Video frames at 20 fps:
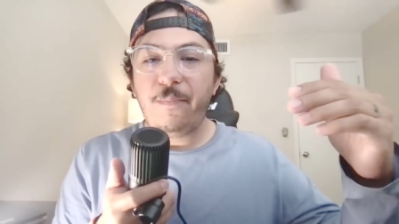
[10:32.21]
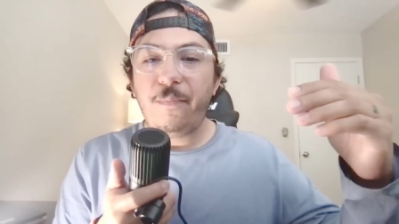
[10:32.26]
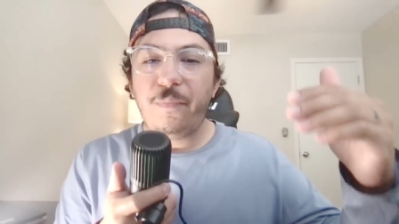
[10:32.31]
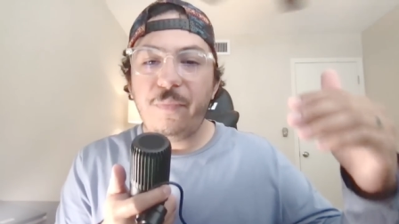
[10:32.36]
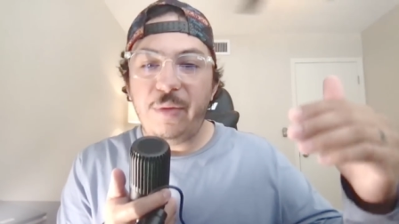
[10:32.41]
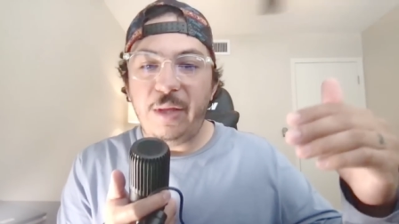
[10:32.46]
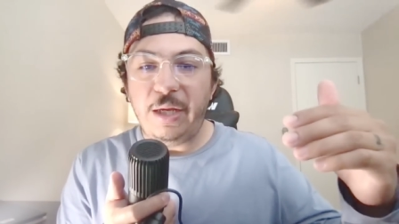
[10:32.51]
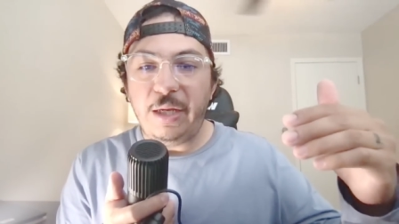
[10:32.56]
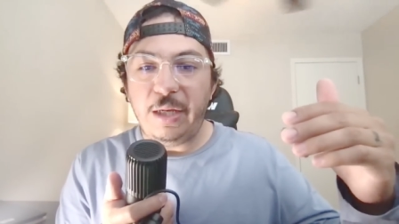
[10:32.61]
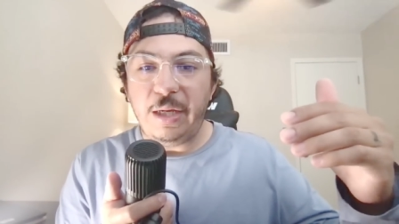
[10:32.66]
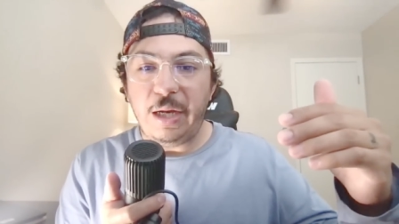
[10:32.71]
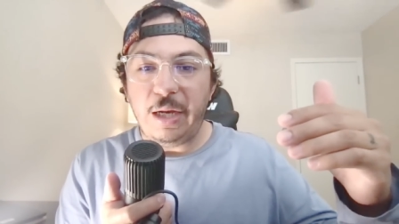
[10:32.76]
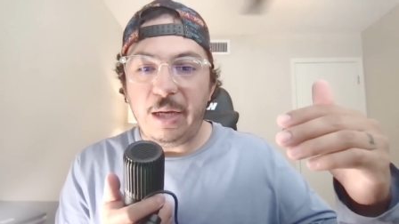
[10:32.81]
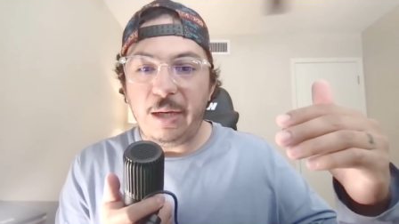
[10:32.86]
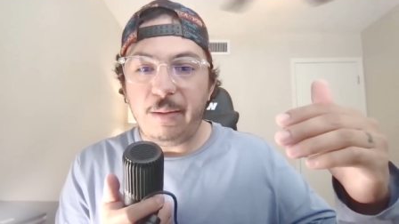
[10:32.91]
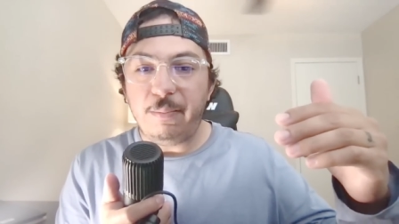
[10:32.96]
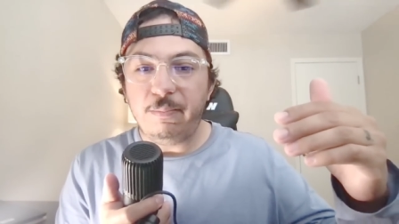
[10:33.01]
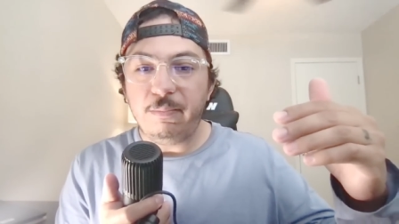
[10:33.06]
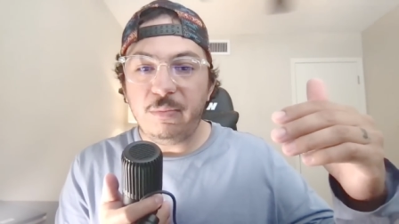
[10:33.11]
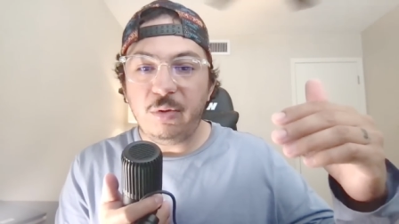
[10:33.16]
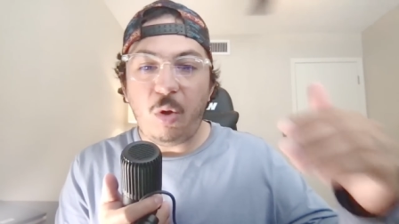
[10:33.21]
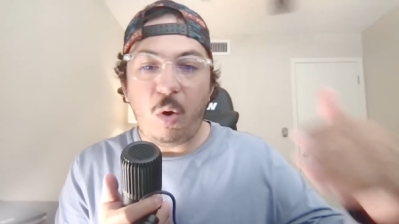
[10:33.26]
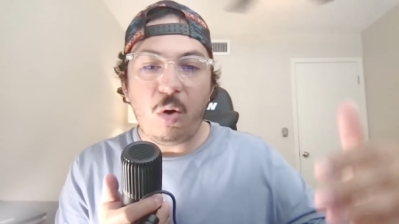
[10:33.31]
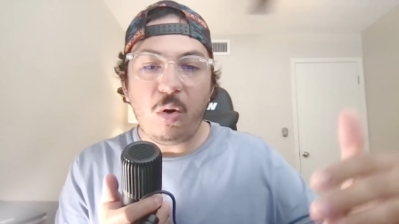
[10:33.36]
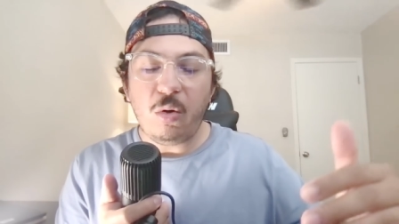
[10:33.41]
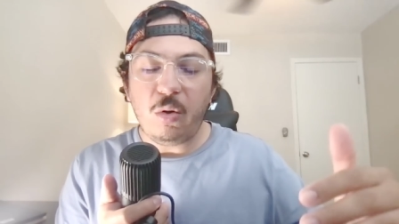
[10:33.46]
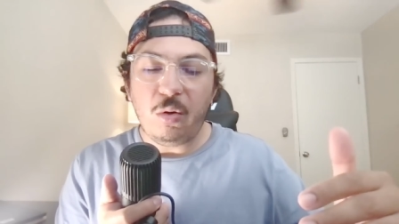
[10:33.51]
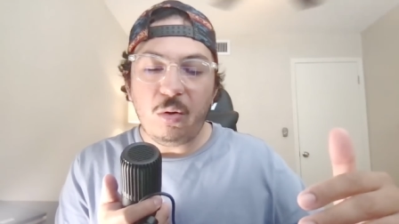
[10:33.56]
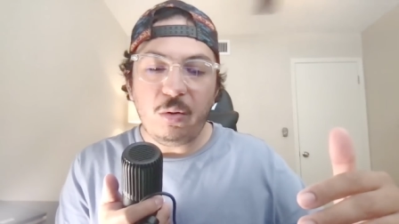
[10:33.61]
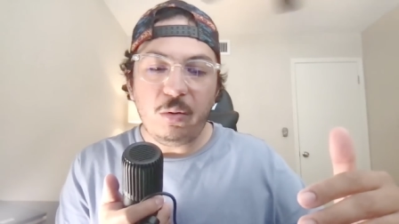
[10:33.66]
the um,
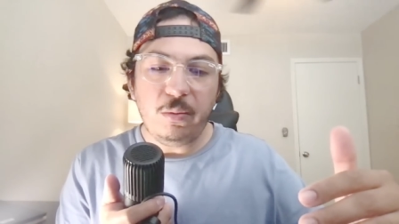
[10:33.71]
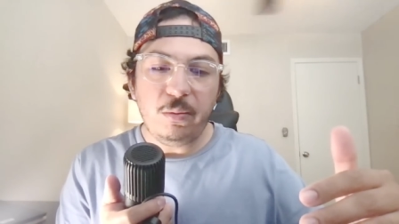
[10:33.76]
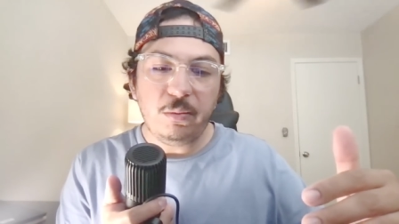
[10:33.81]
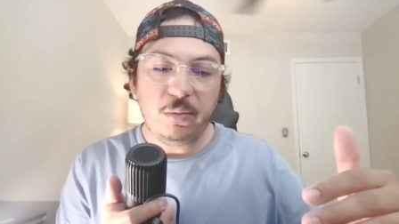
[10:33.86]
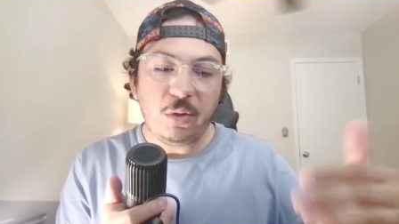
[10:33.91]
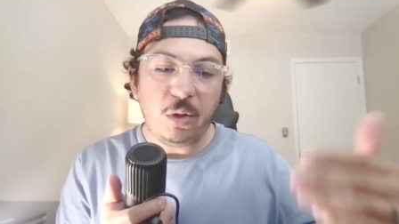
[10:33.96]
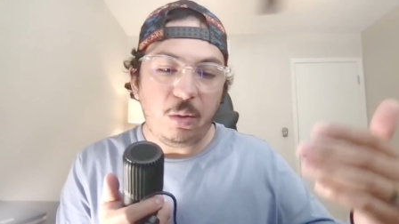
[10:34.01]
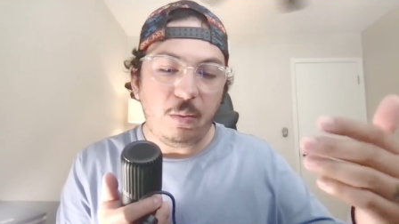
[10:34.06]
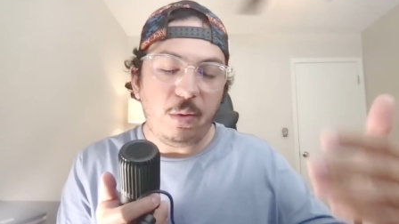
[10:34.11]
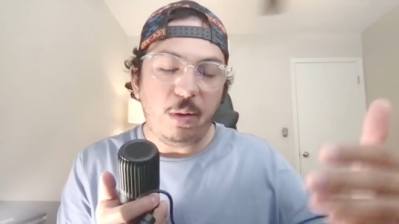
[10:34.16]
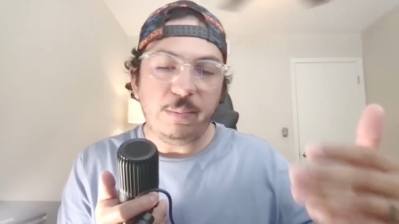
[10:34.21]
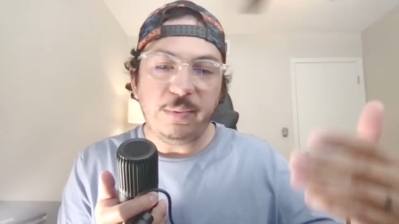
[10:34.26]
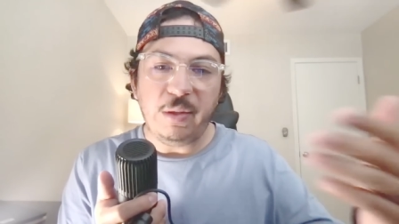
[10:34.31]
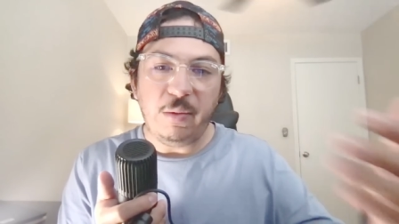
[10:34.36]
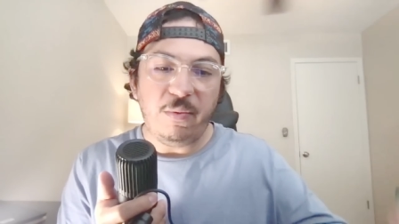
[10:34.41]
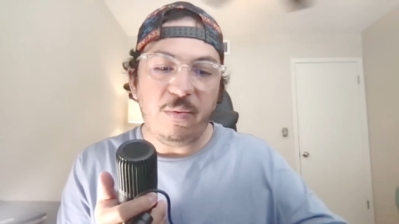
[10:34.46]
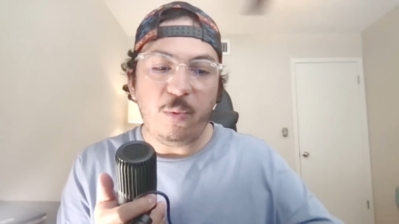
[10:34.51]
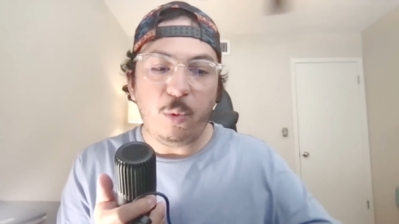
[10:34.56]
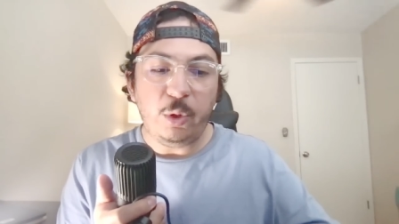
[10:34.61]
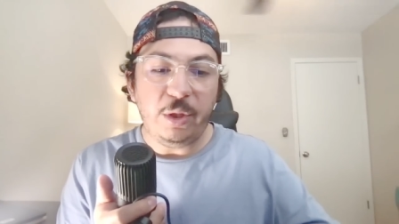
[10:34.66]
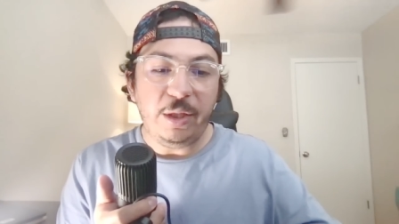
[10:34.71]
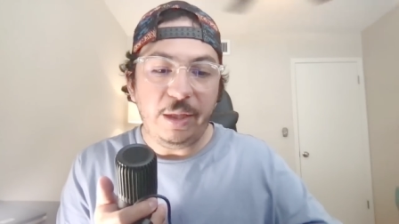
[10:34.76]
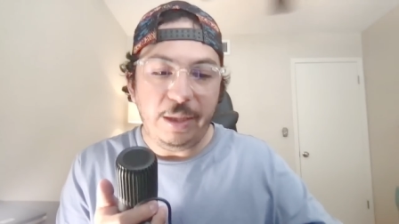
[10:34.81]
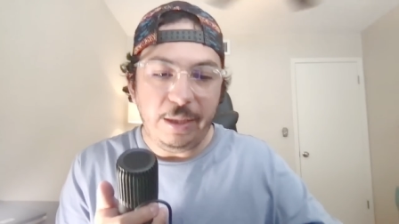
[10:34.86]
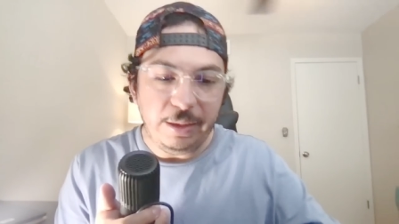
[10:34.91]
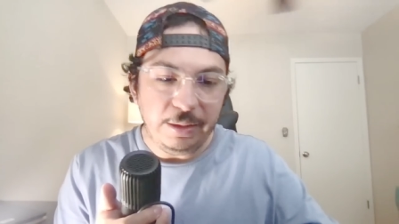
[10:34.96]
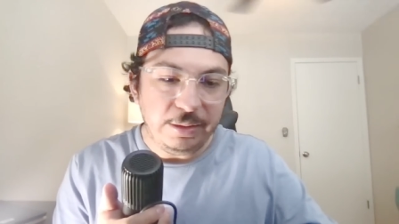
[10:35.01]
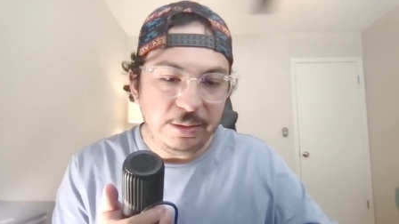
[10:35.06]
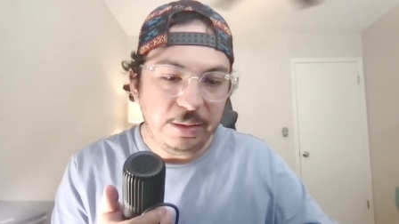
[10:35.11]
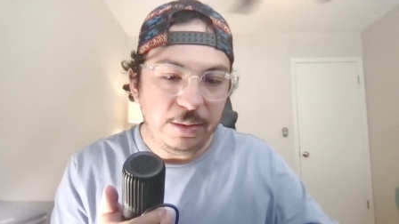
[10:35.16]
local corrupt
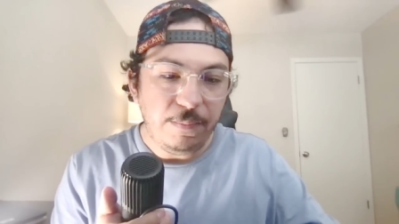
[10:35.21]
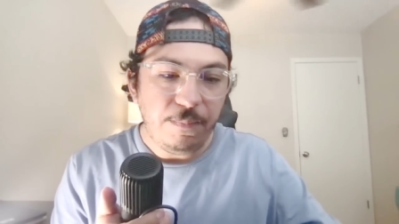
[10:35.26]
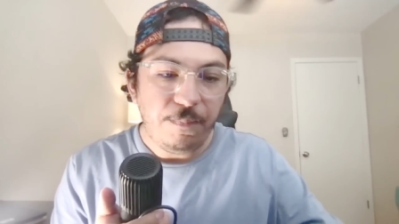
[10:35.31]
authorities.